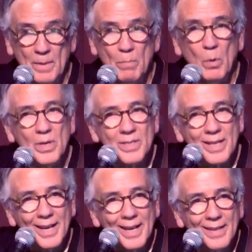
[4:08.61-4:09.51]
But once
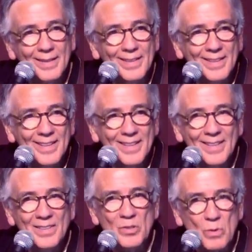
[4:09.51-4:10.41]
again,
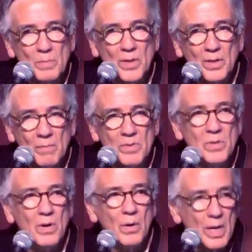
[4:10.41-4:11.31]
the scripture comes
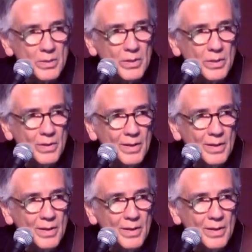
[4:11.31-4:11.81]
to our rescue.